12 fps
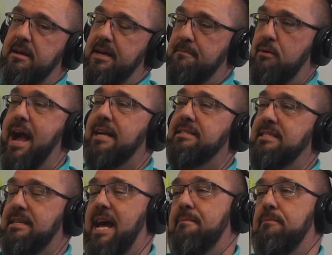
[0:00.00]
In practice,
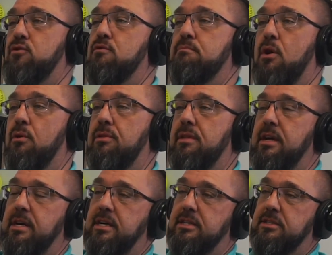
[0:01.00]
he's kind of doing both.
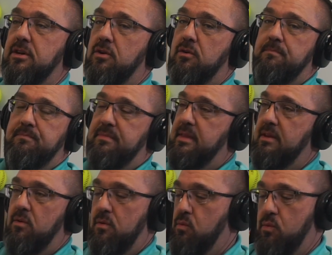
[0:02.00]
So
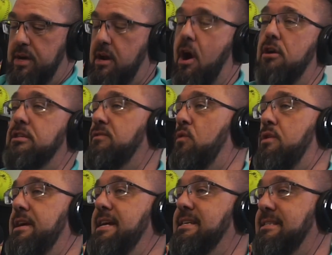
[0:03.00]
regardless of where
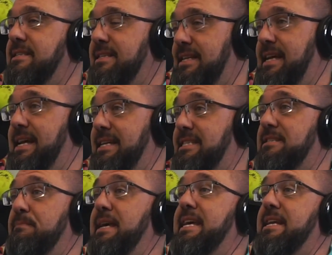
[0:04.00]
he is, it's
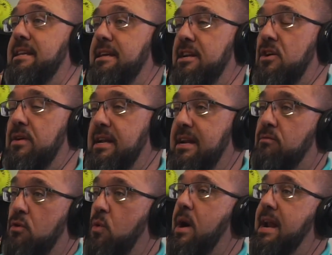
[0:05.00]
speed. You know, and
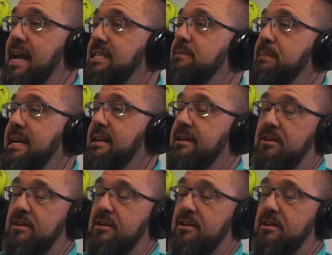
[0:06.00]
Roquan has speed.